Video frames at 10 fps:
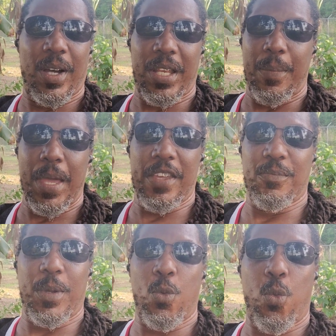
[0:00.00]
or there may
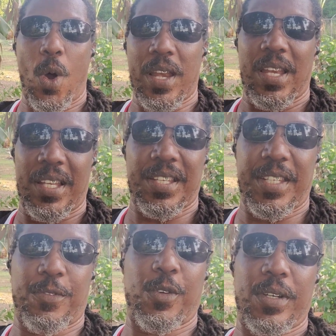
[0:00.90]
even be one letter
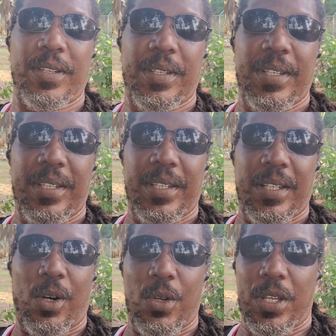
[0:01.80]
different
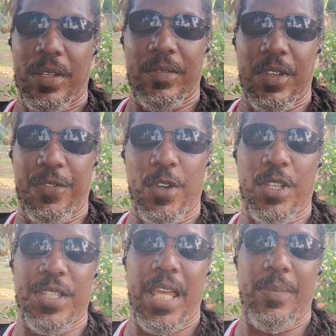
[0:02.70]
on the
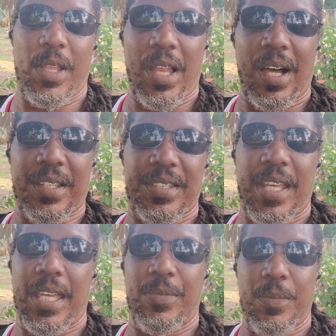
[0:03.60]
first name, the last
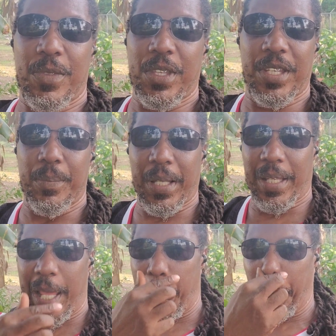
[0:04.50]
name, the
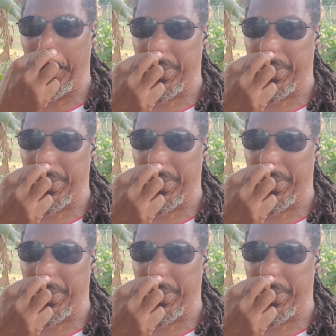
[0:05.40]
middle name.